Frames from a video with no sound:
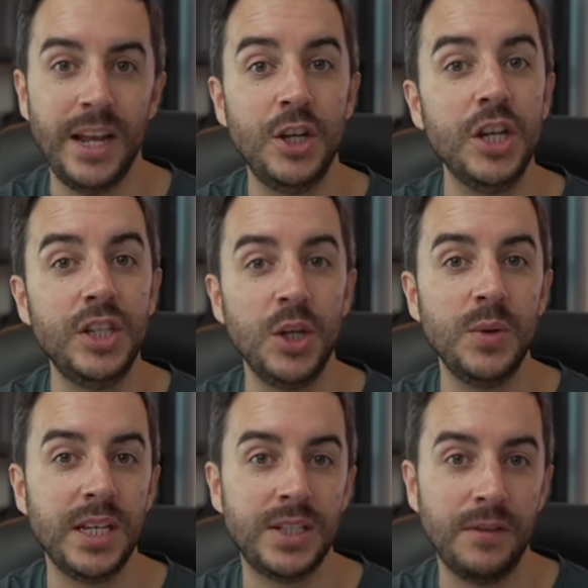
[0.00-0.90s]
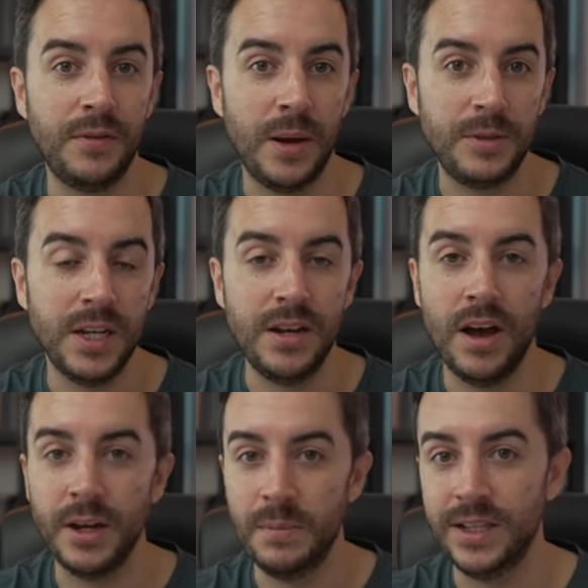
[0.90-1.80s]
and you can do this for up to
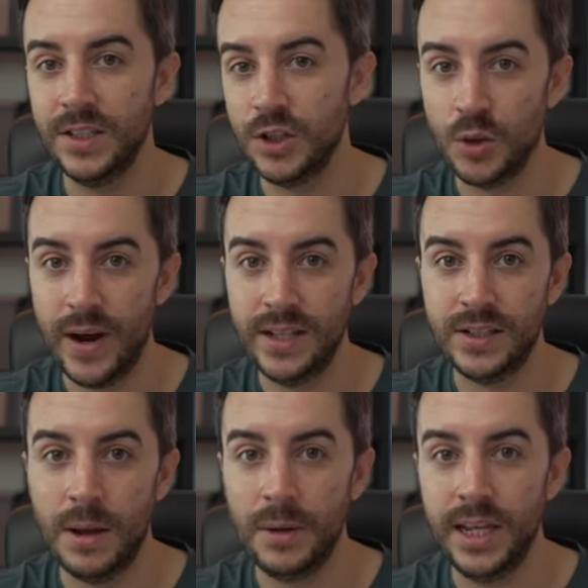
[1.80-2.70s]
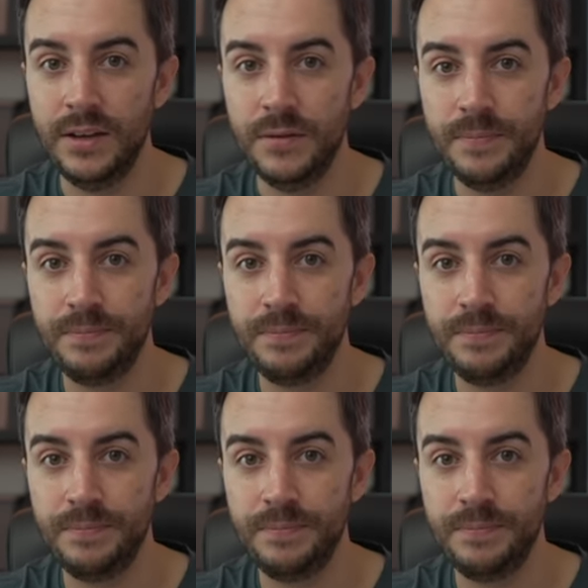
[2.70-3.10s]
nine message threads, I believe.